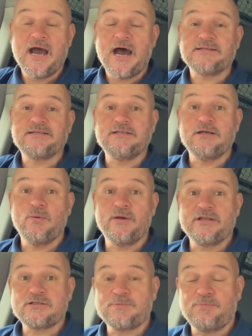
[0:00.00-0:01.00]
I didn't know
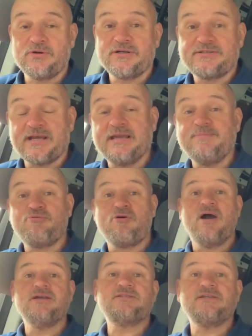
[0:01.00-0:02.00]
whether to put a day
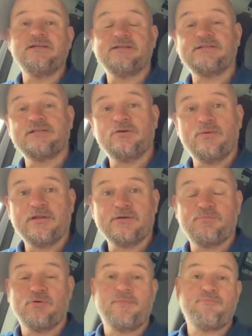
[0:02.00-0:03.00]
price in. I didn't know whether to
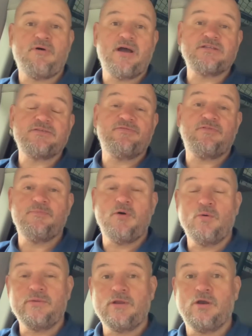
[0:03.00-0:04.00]
put a price in for
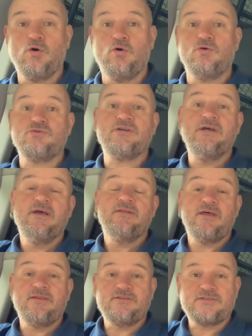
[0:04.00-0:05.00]
mowing the lawns.
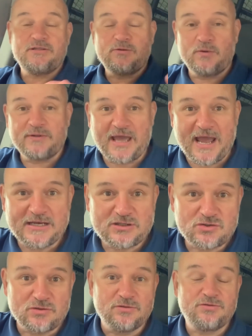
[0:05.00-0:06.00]
Then they said they want the hedge
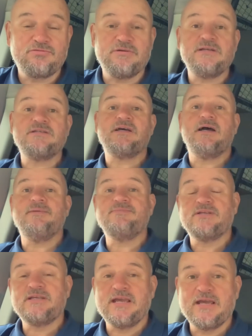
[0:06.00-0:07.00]
done 3 times
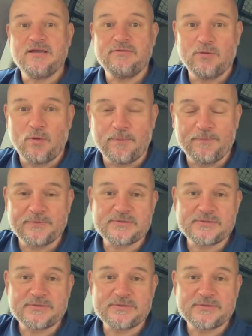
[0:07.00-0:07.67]
a year, and they want